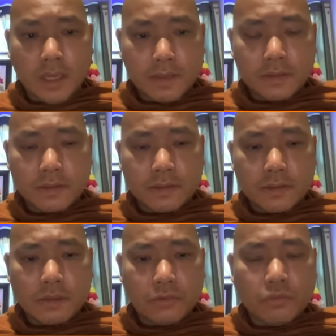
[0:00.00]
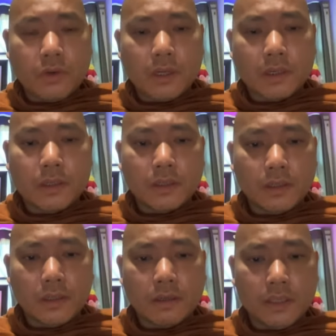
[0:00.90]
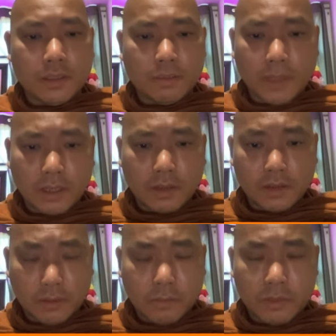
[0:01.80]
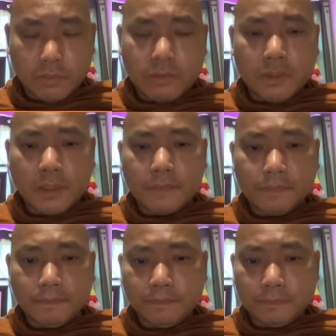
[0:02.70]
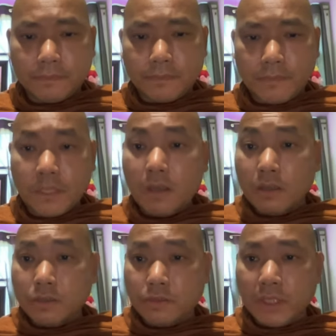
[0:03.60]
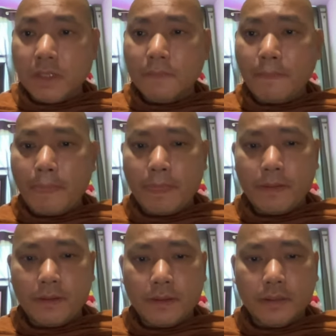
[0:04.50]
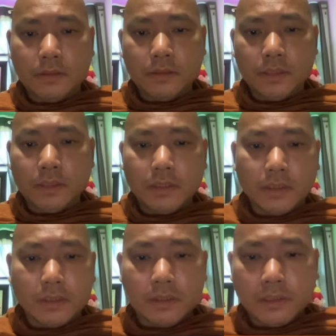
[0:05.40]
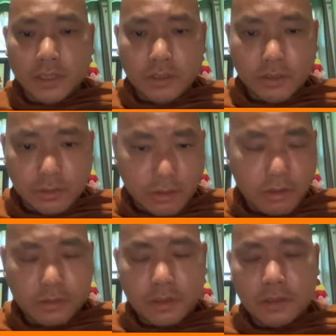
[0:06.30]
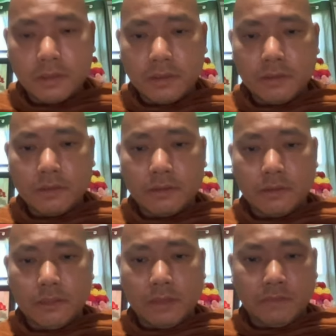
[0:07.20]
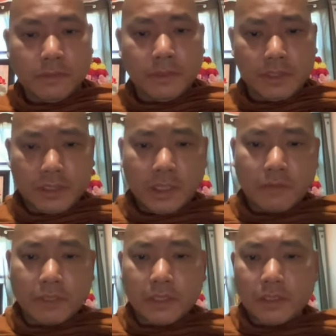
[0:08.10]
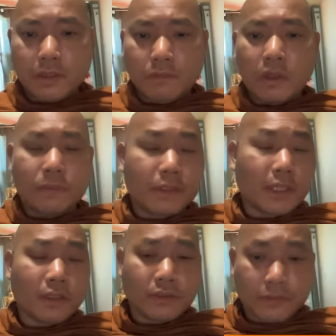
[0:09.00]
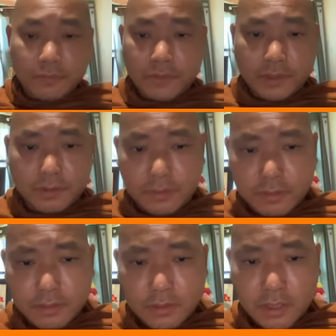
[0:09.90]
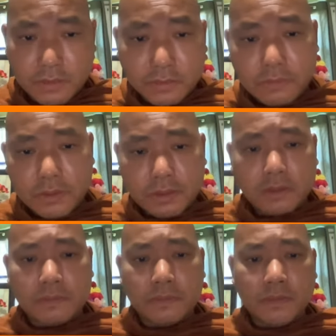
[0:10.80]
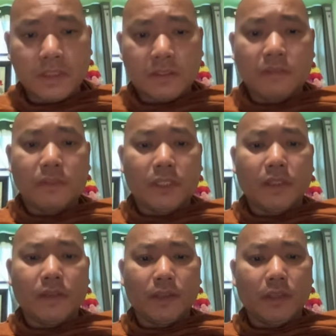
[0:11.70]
us to walk in the path of the Buddha. And today, in this talk, I will be sharing one of such stories, the stories of the Sīvali